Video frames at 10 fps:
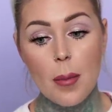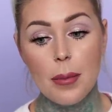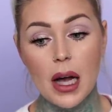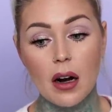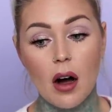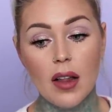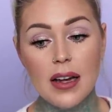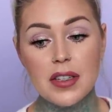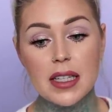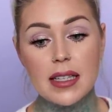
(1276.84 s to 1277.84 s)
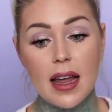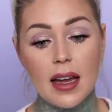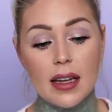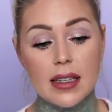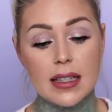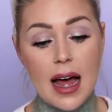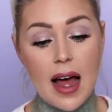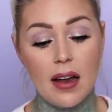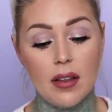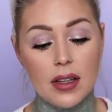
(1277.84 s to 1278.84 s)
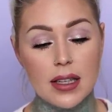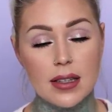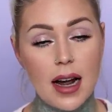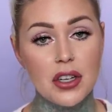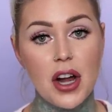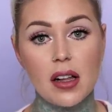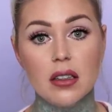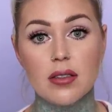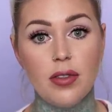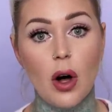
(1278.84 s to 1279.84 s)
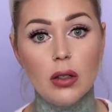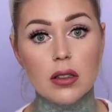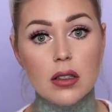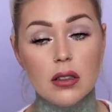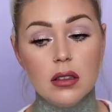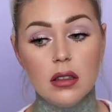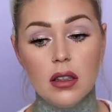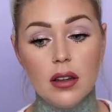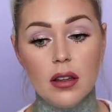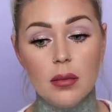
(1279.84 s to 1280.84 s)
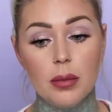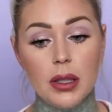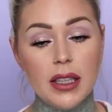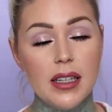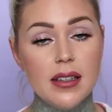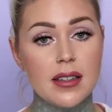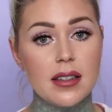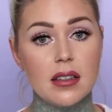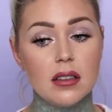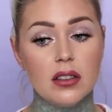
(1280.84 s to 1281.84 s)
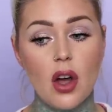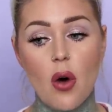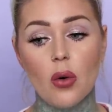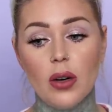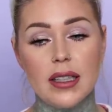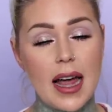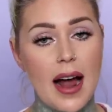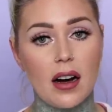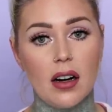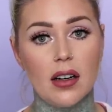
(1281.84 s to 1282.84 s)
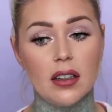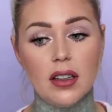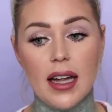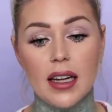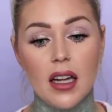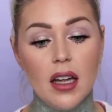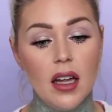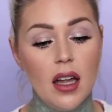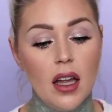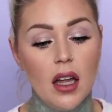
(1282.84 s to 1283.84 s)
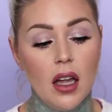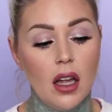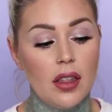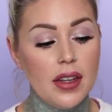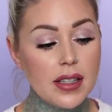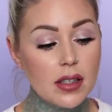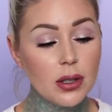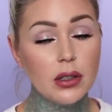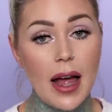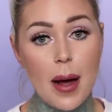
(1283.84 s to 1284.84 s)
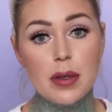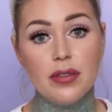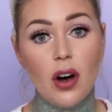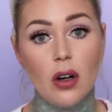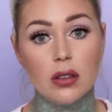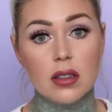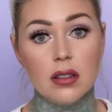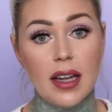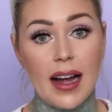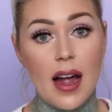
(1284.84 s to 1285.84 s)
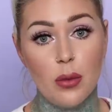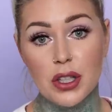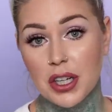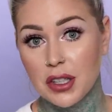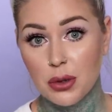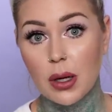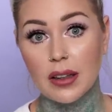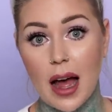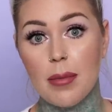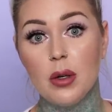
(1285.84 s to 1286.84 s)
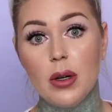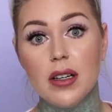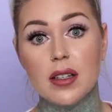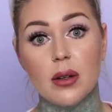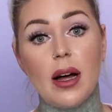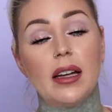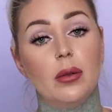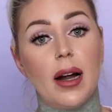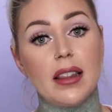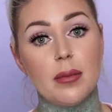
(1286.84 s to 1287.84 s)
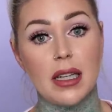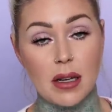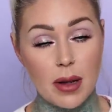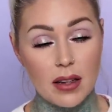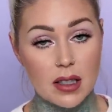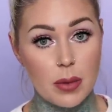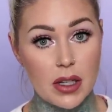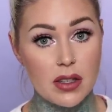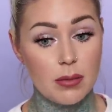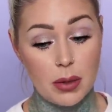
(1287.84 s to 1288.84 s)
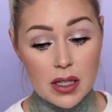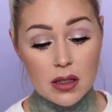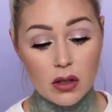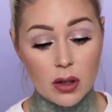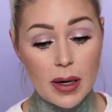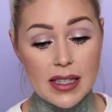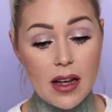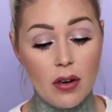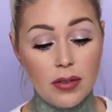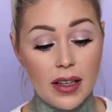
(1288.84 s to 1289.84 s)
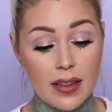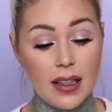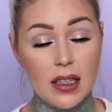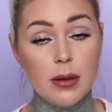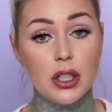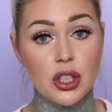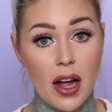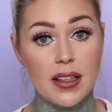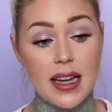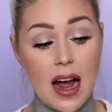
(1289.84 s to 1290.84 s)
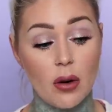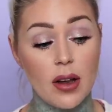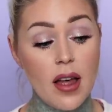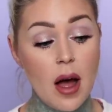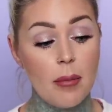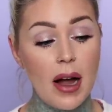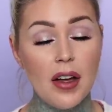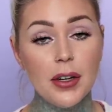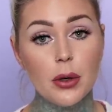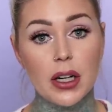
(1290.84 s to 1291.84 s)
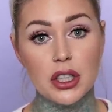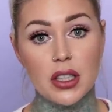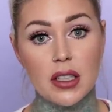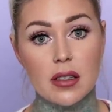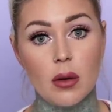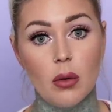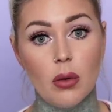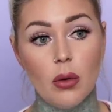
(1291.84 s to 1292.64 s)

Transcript: But all I have to say is that this is not Jaclyn's fault. Please don't attack her. Like, this is her lab's fault. Like, I wish I knew what lab it was so I could write them an email as a business owner myself. Like, they need to be shut down. My other question is